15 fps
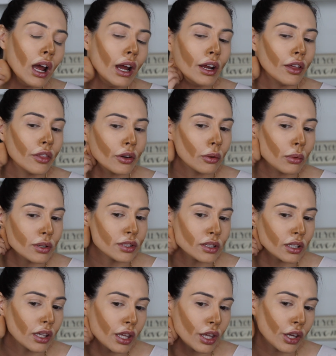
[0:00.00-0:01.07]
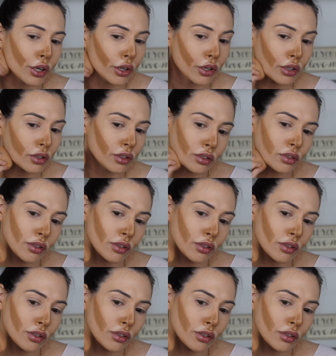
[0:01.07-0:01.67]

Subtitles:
I either wasn't here